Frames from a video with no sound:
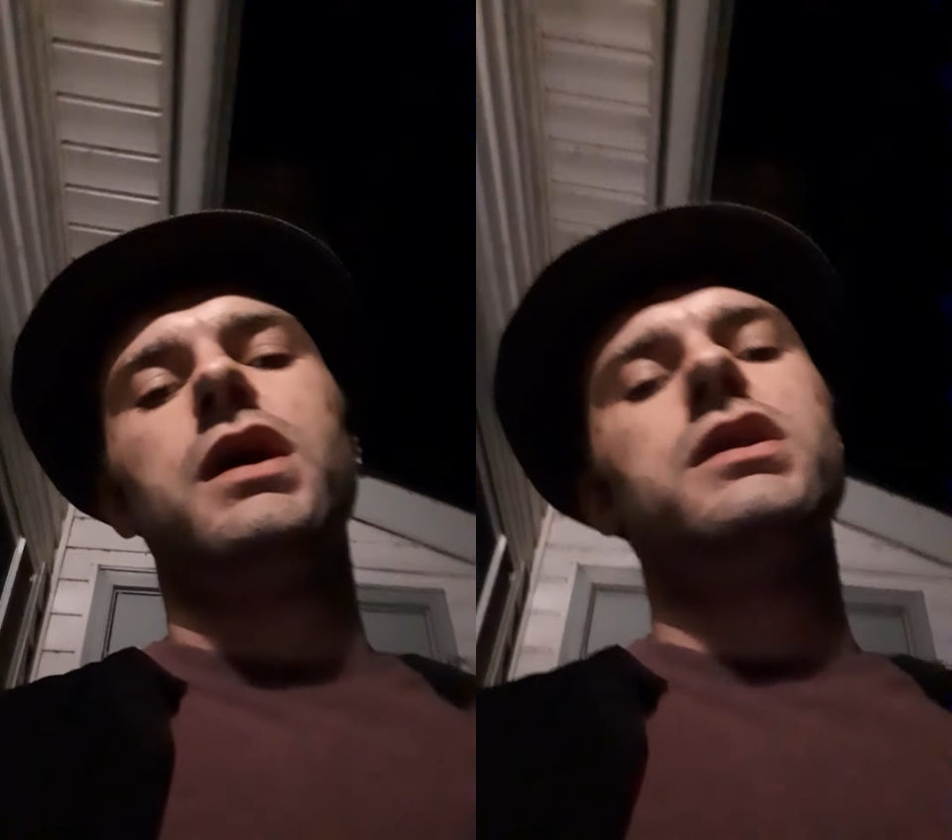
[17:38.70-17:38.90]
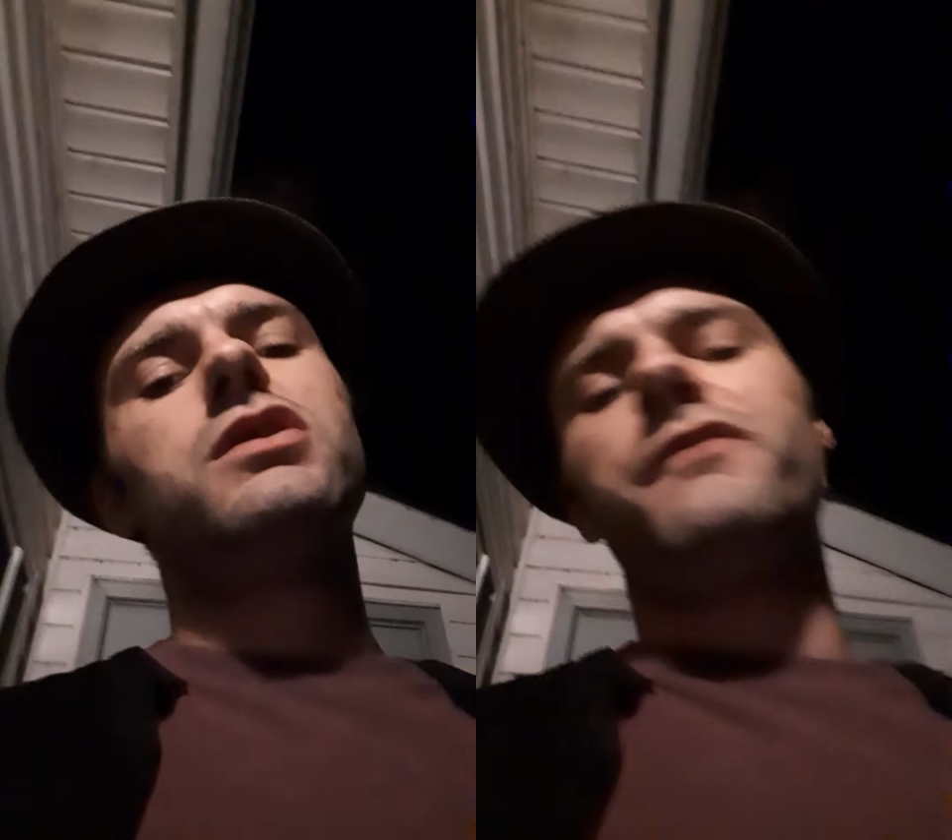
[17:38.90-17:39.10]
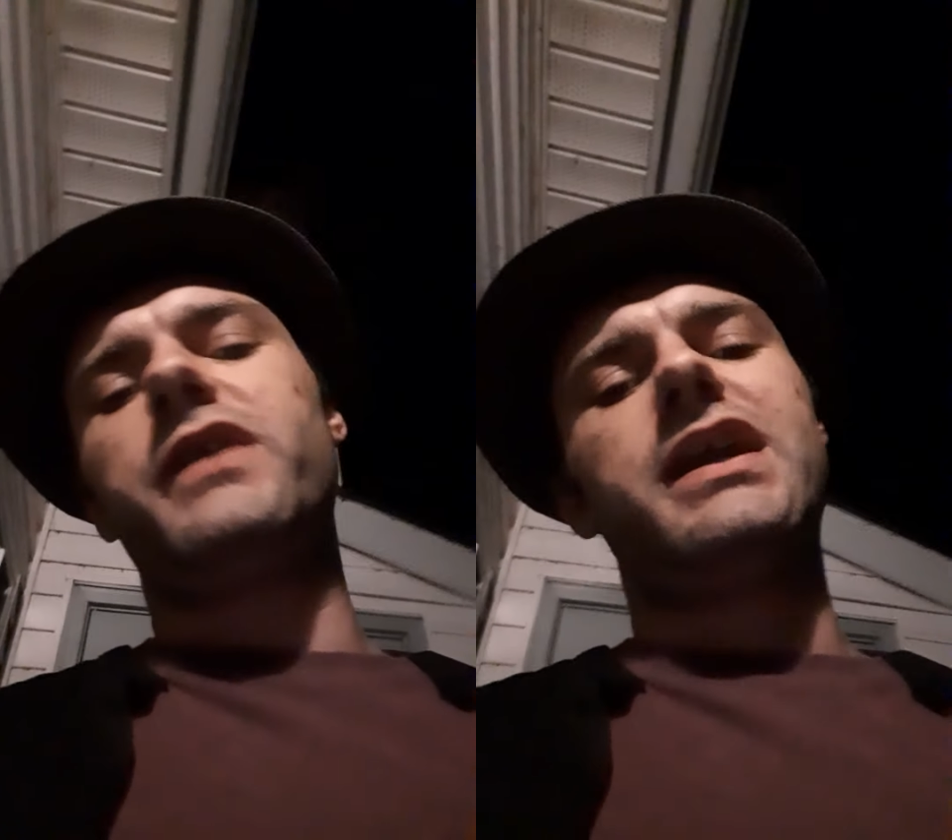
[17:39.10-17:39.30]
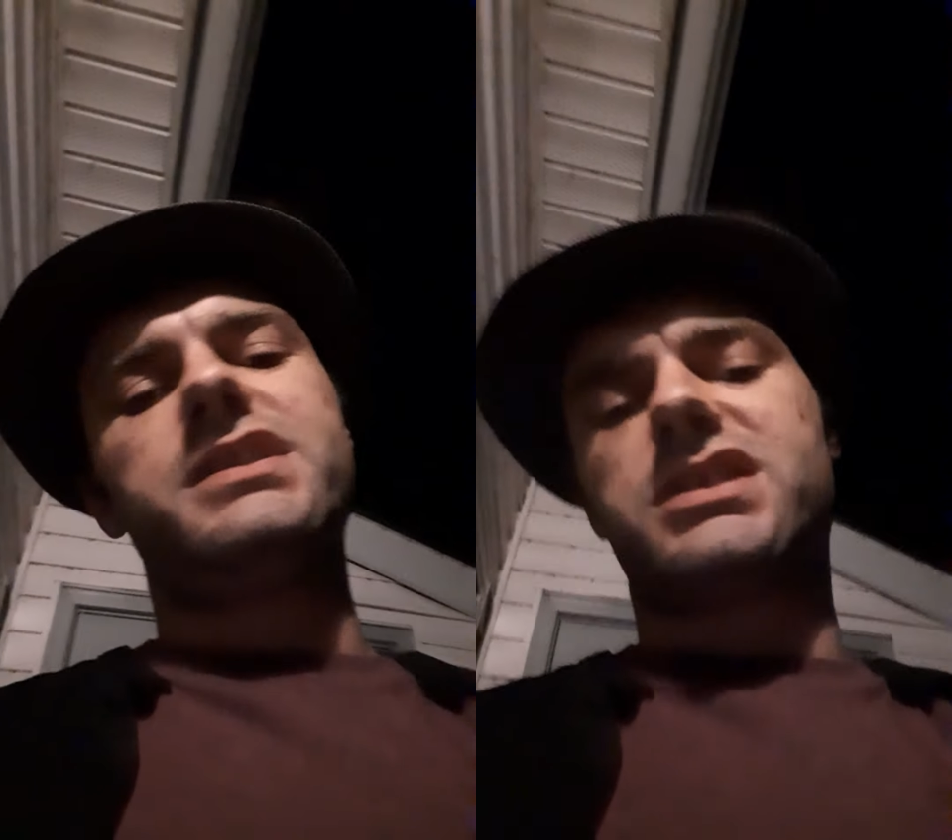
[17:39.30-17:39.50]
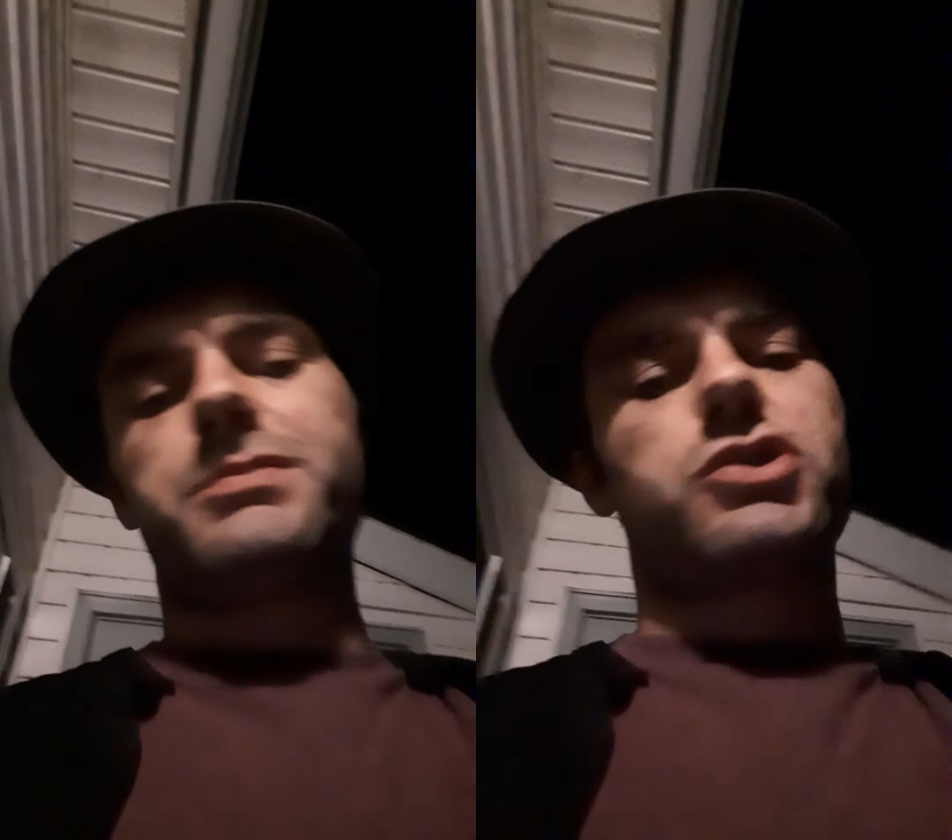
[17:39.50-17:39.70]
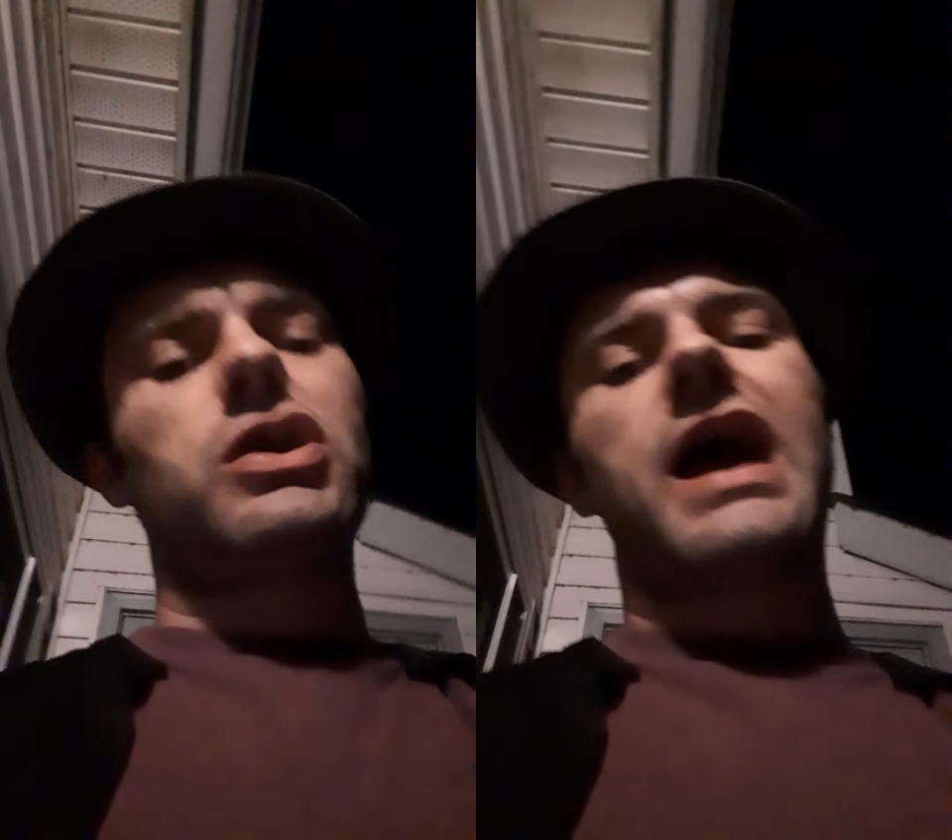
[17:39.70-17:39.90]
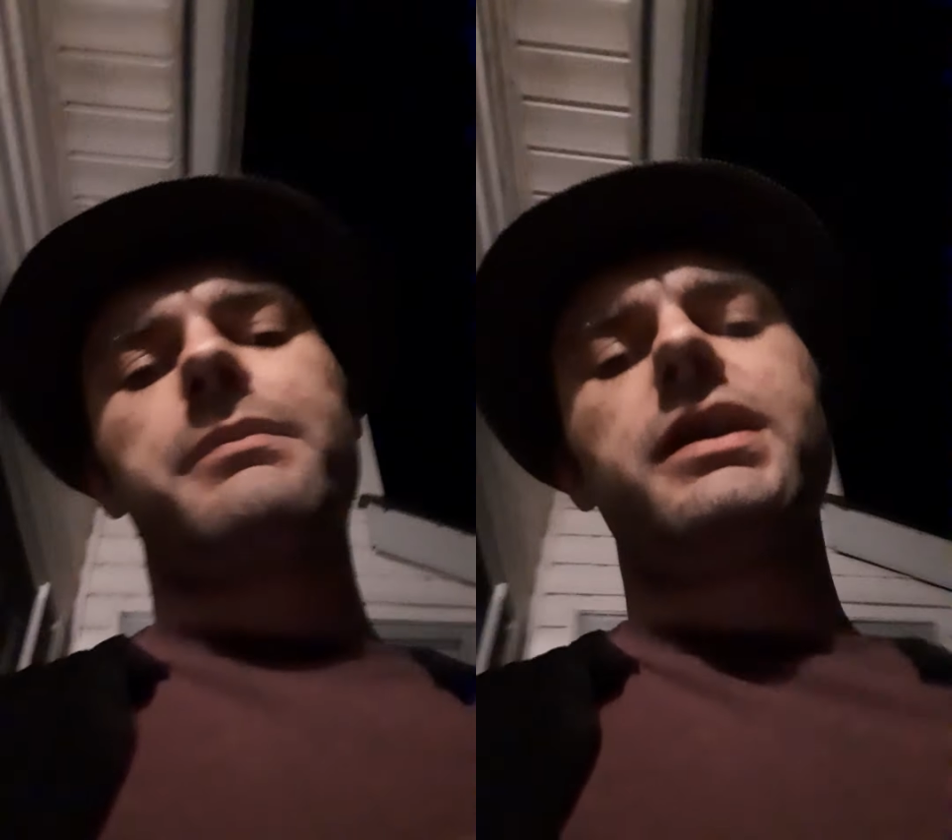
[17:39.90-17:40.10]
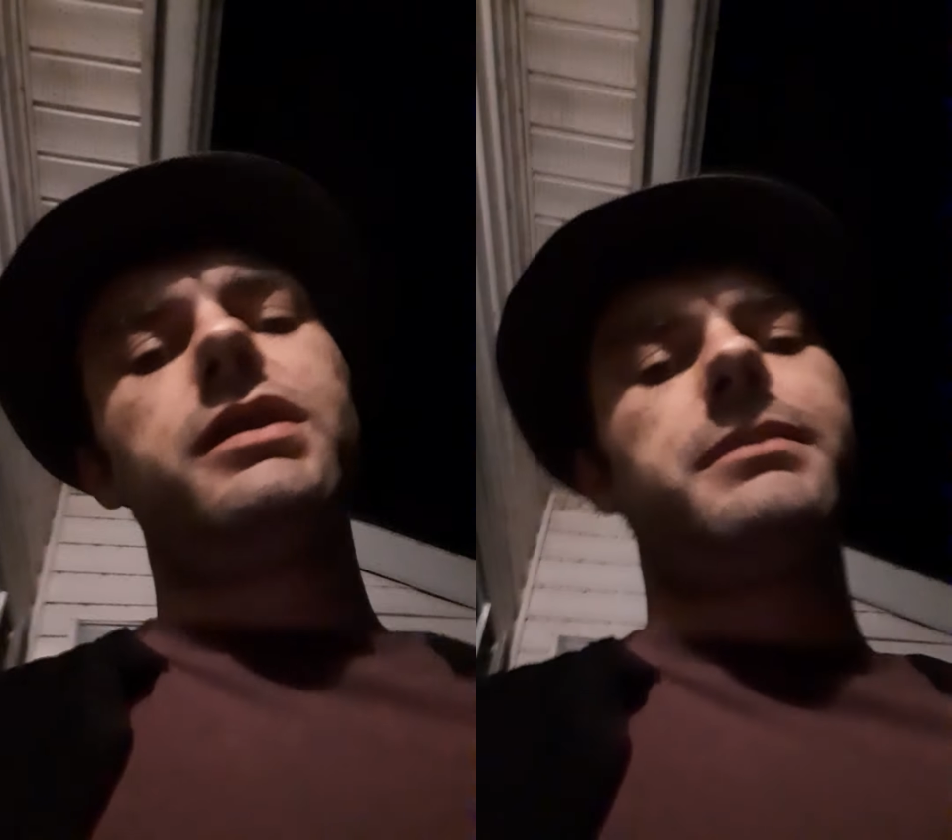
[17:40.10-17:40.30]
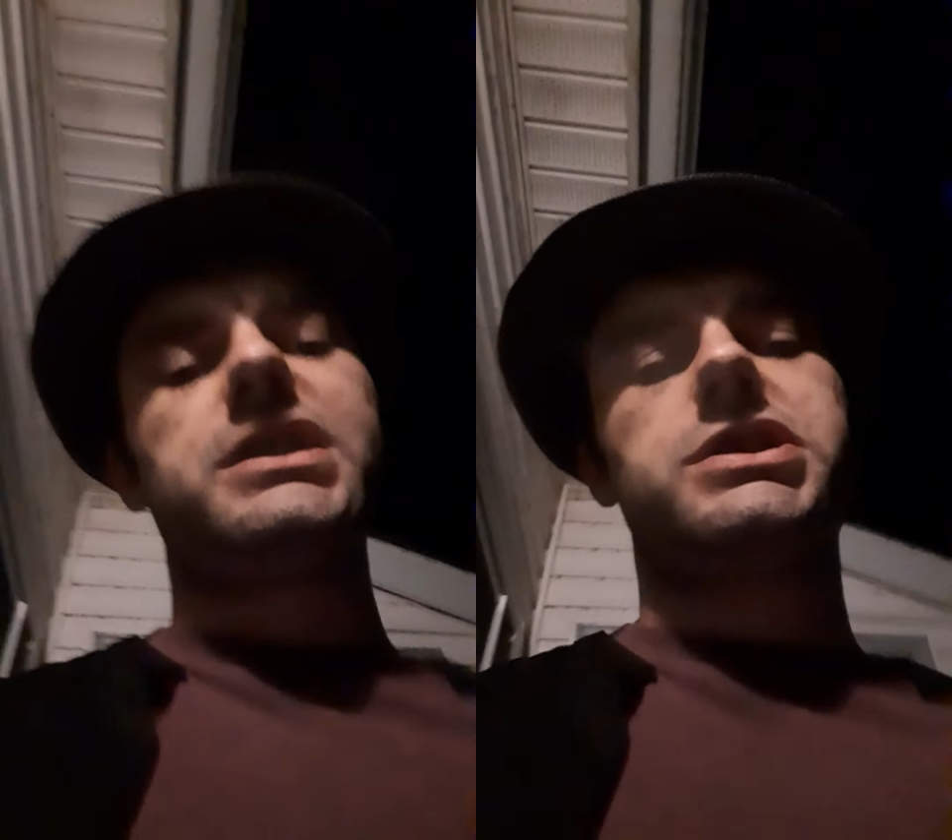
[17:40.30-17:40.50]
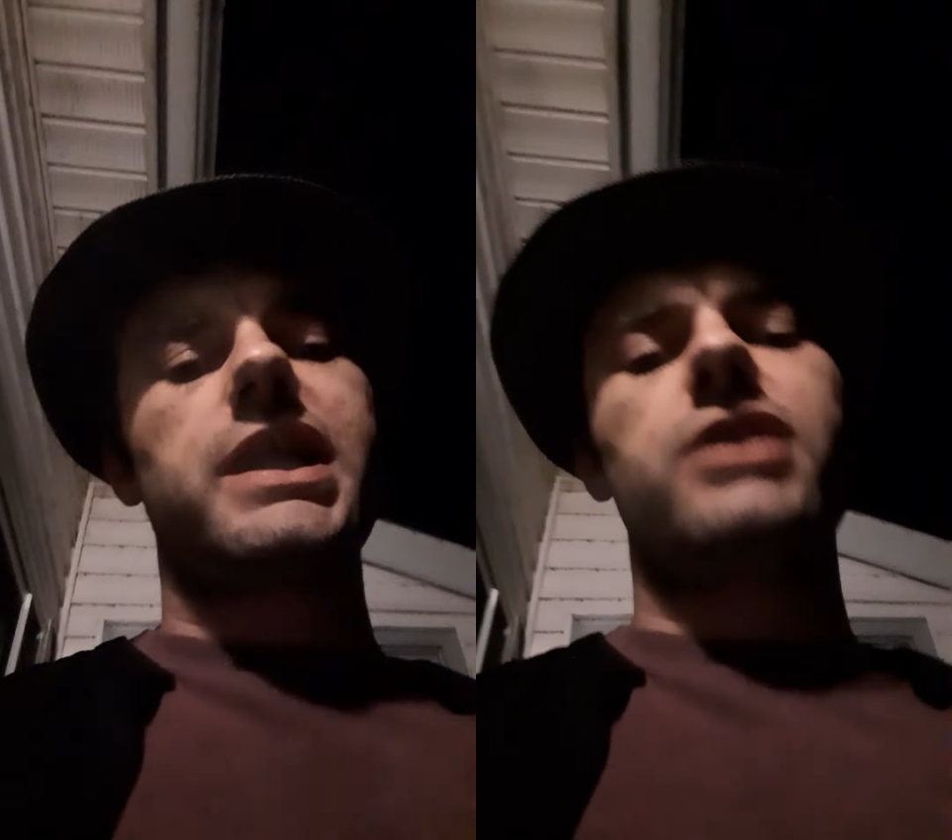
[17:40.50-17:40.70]
Don't forget to subscribe to any of my
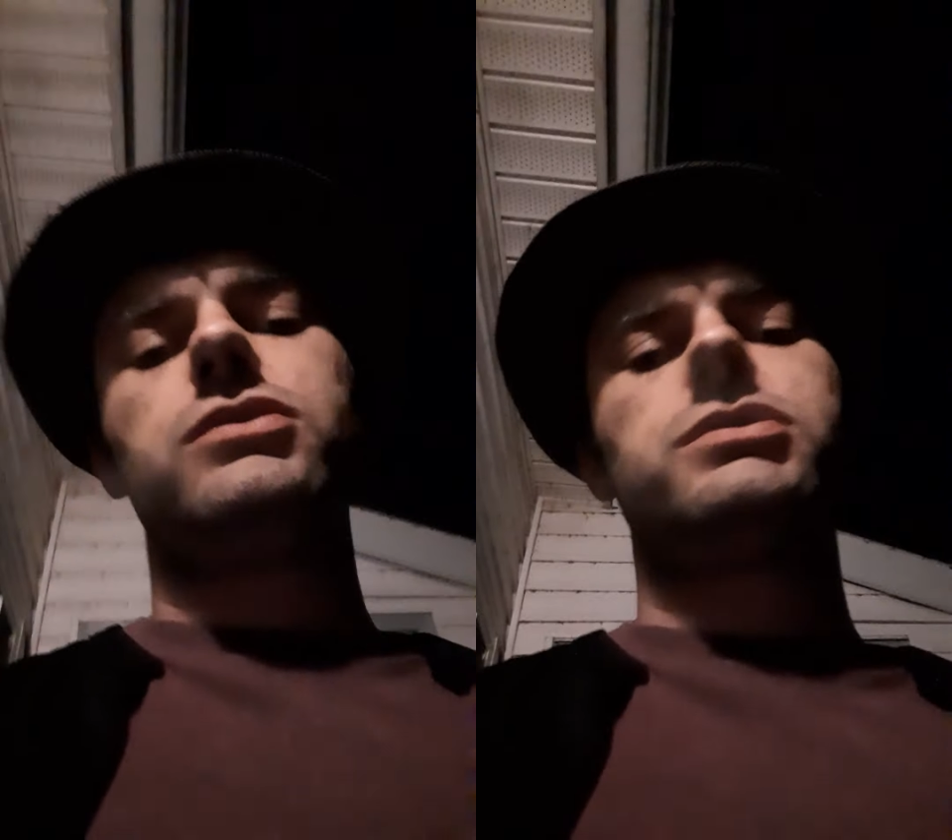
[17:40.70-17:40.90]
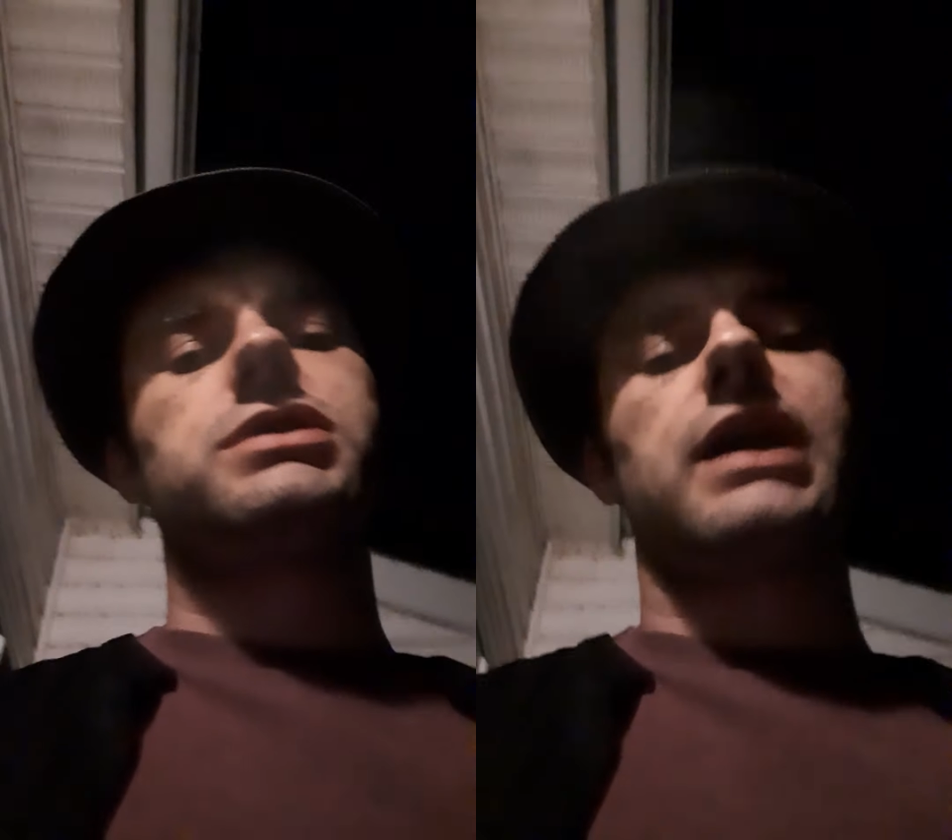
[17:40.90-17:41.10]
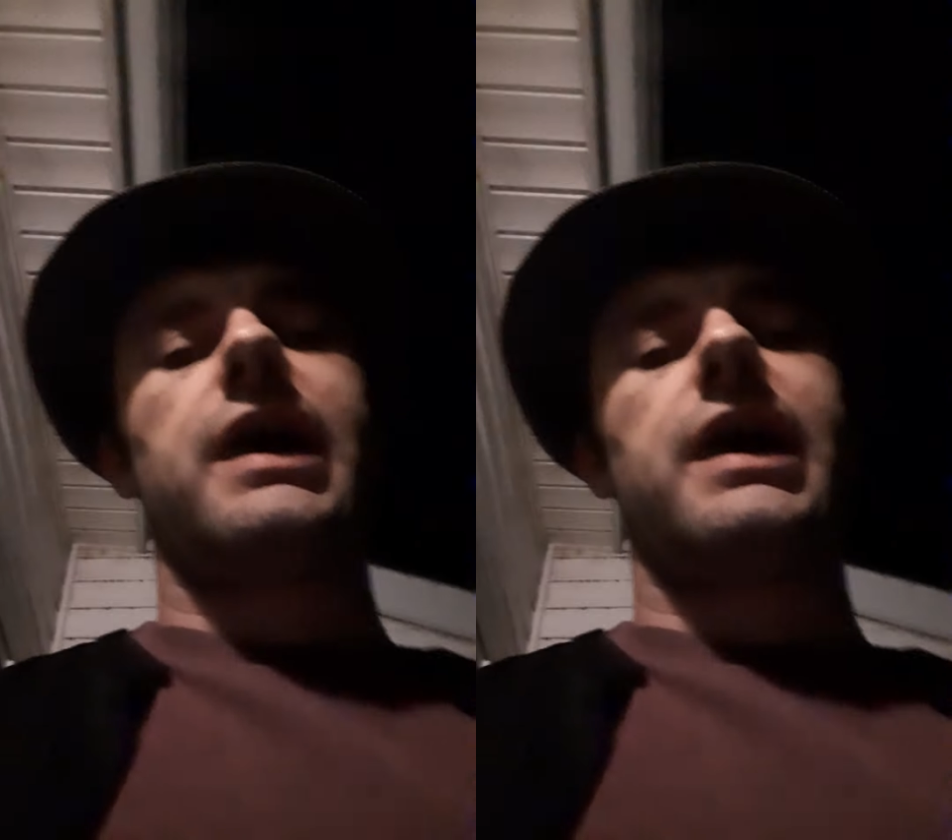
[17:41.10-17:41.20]
channels.